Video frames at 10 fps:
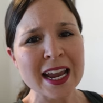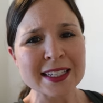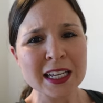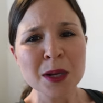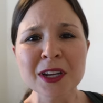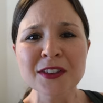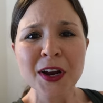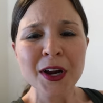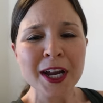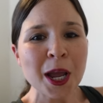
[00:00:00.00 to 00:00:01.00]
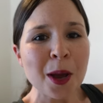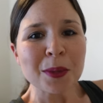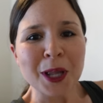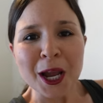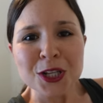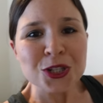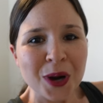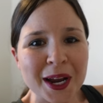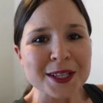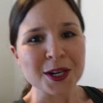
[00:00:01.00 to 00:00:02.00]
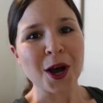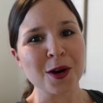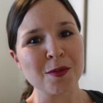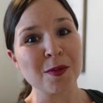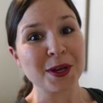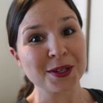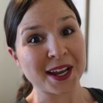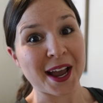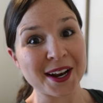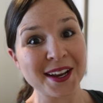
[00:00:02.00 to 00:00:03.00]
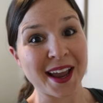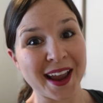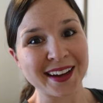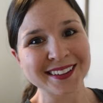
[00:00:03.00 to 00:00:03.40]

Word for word: It's gonna be a very planes, trains, and automobiles kind of day.